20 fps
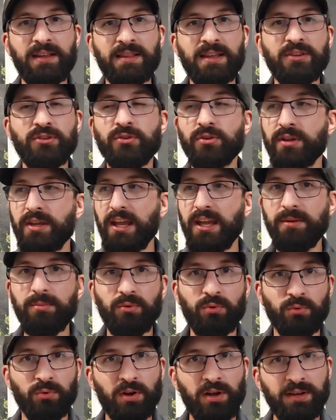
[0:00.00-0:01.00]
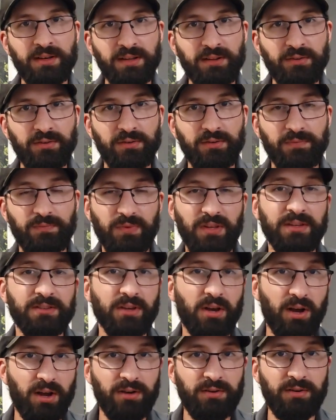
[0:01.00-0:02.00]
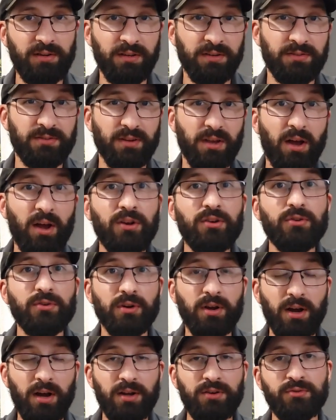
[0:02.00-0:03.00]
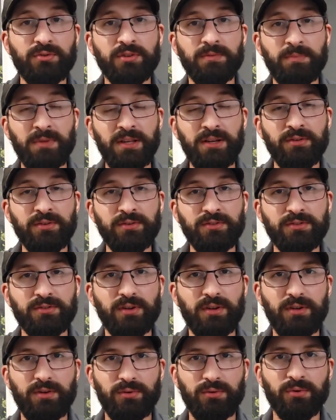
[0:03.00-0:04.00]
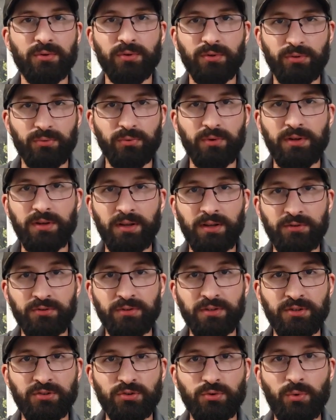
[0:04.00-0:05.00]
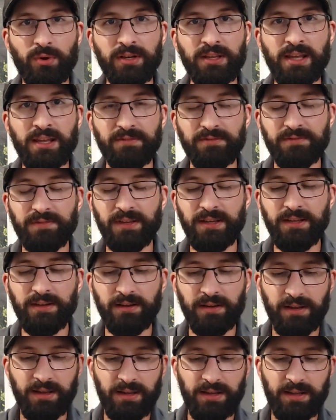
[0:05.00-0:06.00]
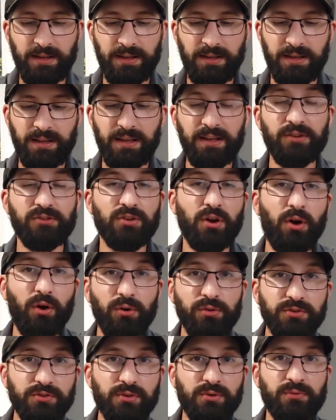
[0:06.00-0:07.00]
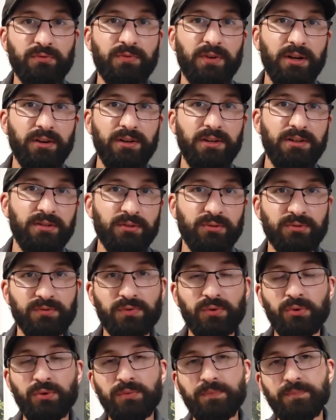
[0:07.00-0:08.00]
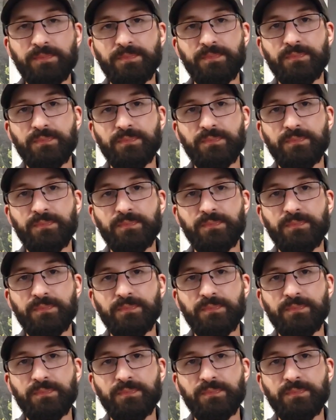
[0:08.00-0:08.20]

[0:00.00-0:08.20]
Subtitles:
that your cable run is under 100 meters or 328 feet. It is also very useful